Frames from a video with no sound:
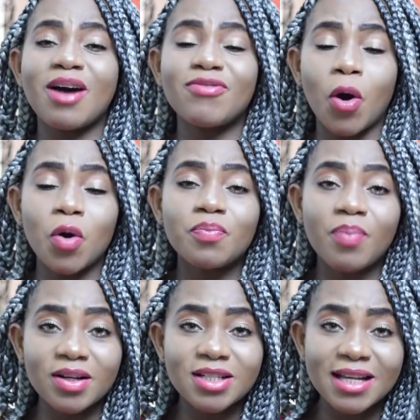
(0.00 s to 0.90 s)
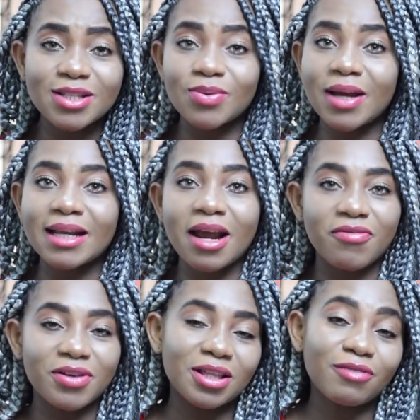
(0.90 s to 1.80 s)
to have your own budget to get
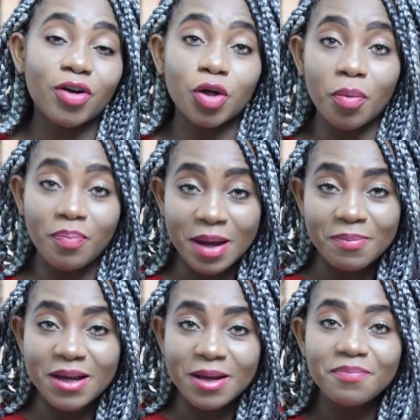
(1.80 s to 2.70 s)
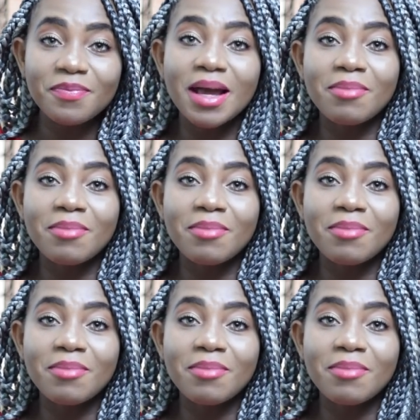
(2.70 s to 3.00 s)
everything for your baby.